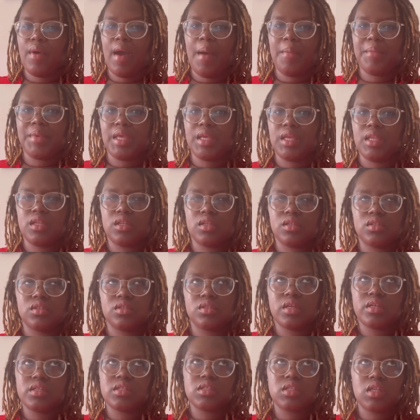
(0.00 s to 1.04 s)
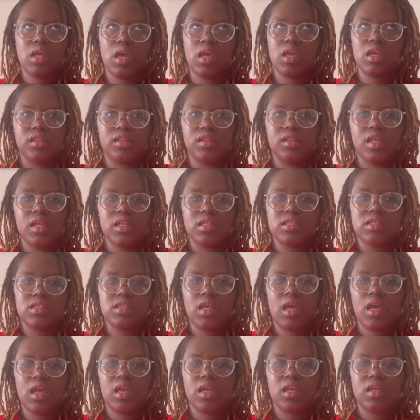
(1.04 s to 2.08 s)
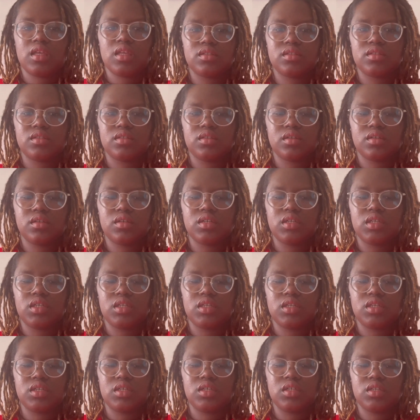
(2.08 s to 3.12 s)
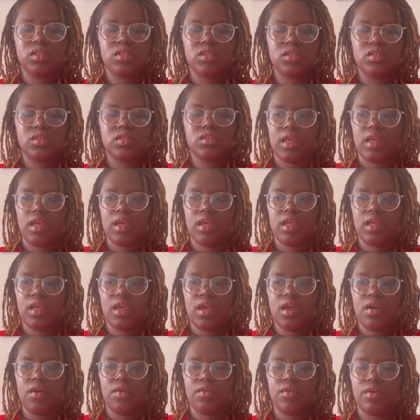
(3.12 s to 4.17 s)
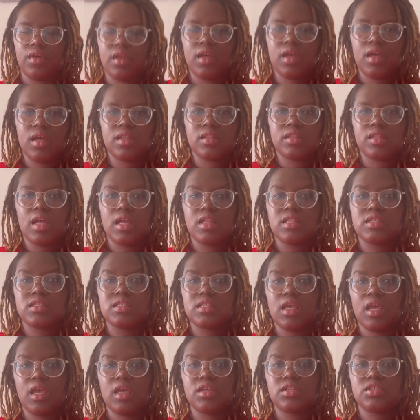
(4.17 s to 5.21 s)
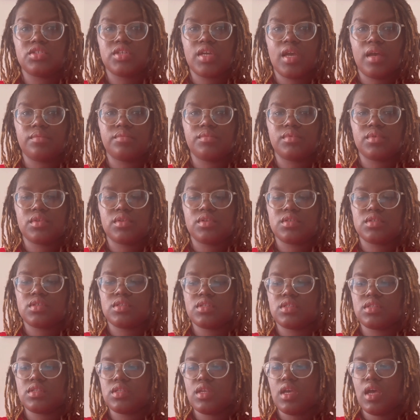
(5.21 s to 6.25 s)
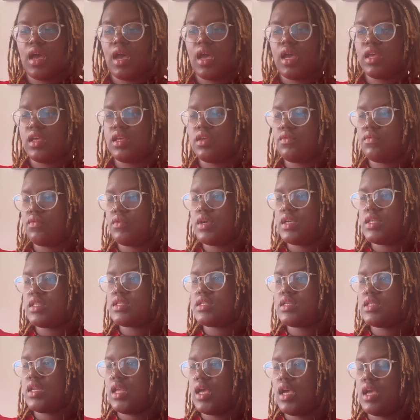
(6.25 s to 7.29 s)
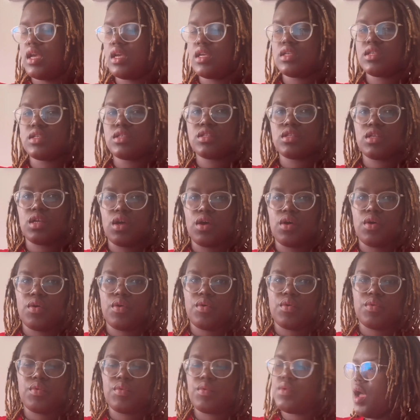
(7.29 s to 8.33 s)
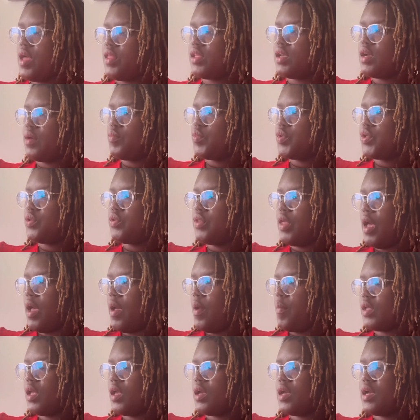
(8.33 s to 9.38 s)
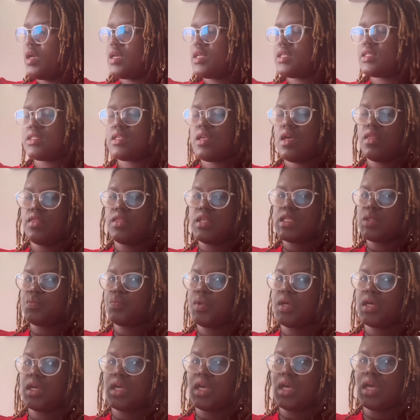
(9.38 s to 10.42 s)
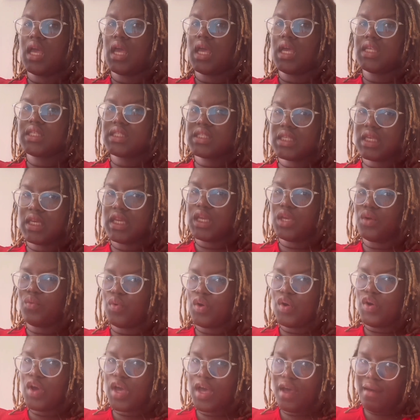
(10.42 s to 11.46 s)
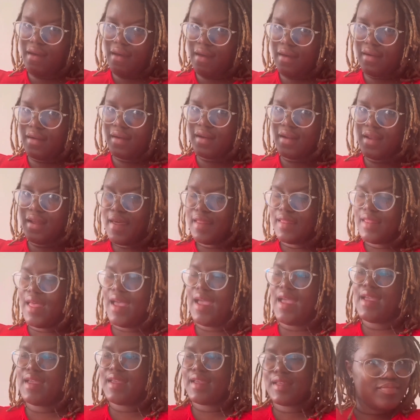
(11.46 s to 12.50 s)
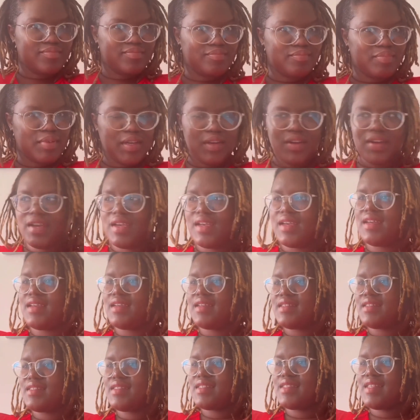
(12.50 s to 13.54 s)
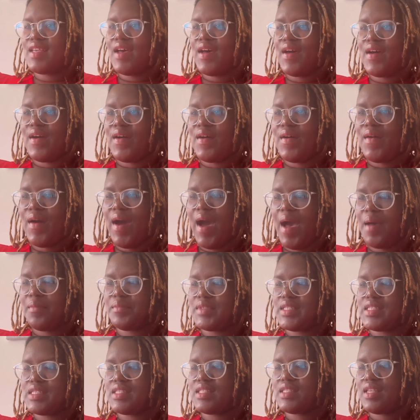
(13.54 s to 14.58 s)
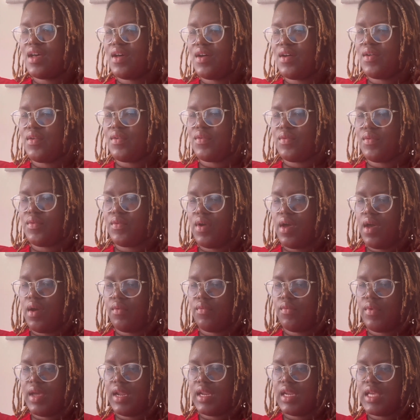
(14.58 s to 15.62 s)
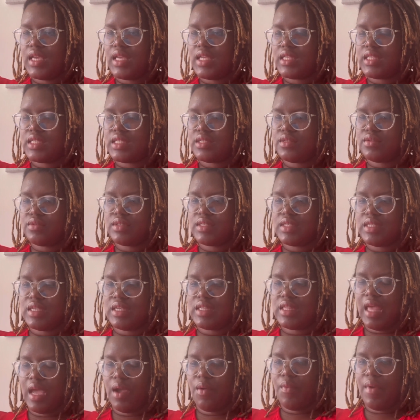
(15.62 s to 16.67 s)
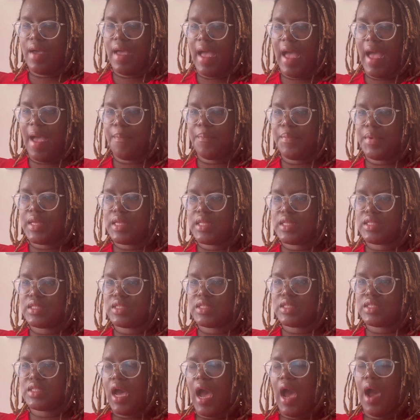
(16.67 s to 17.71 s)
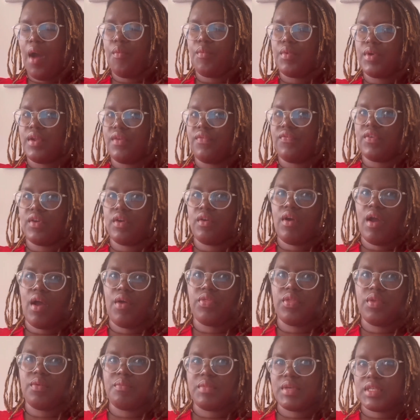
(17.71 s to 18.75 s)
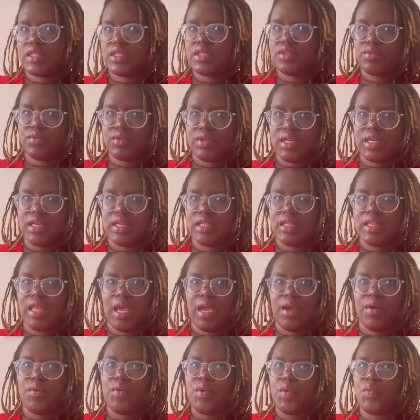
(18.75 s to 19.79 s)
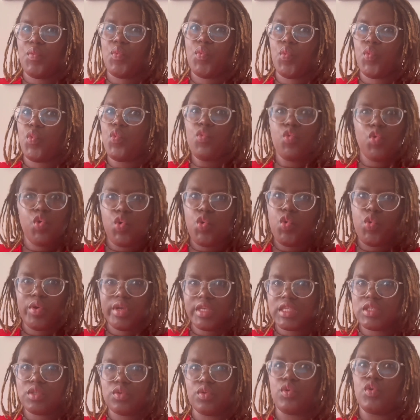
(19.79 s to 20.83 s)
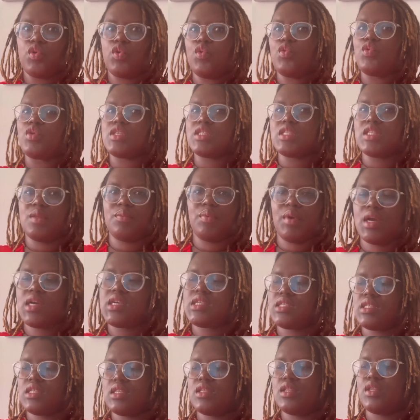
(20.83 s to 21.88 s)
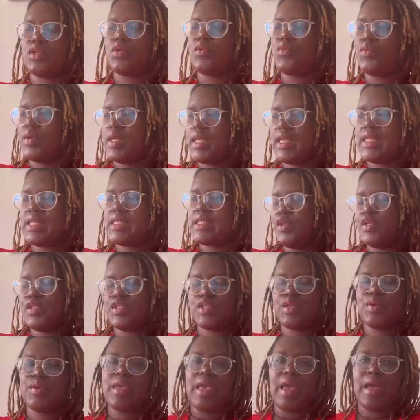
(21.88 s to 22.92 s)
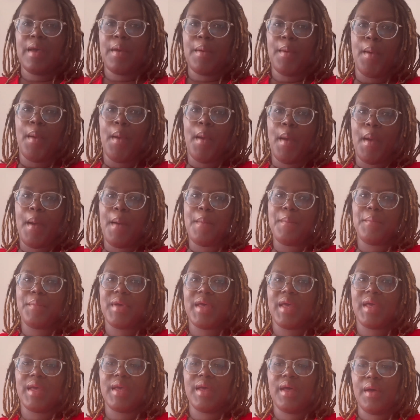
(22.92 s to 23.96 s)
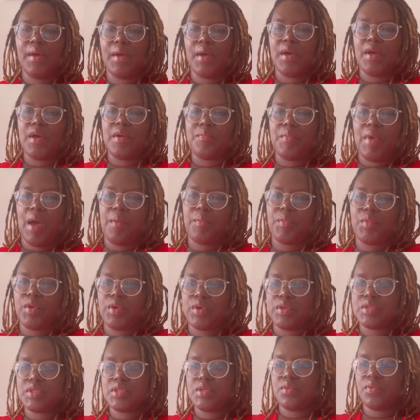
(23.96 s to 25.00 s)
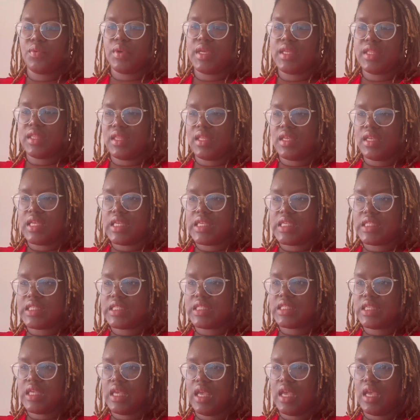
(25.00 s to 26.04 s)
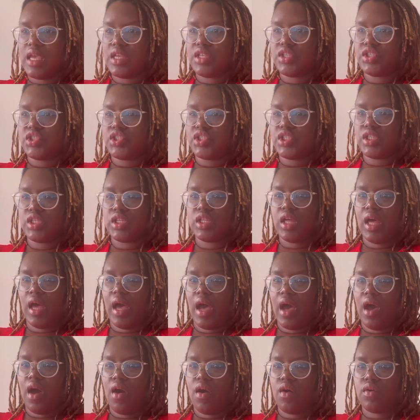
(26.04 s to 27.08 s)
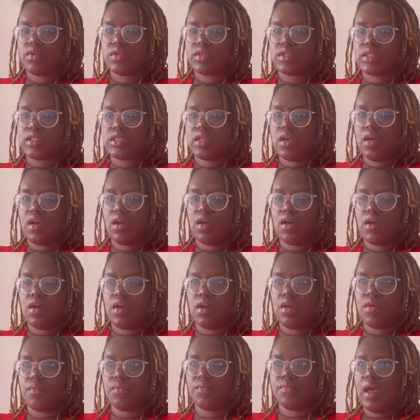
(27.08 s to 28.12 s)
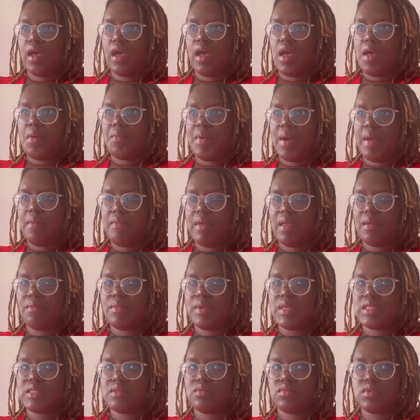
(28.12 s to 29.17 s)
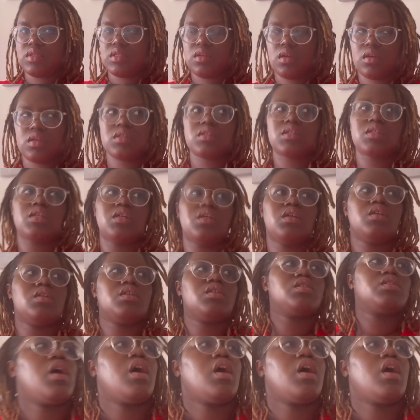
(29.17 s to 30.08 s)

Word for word: I mean, that's like, that's like 30, can't count. That's eight chapters I could read today. So I think I'm gonna do that because this book it's getting real good, like, period. So I'm just so ready to see, like, what happens. I want to figure out the mystery, like, well, who is, who is the person? Who is, so yeah. But um, I'm going to read this and chill out. Um, I might make me some sausage.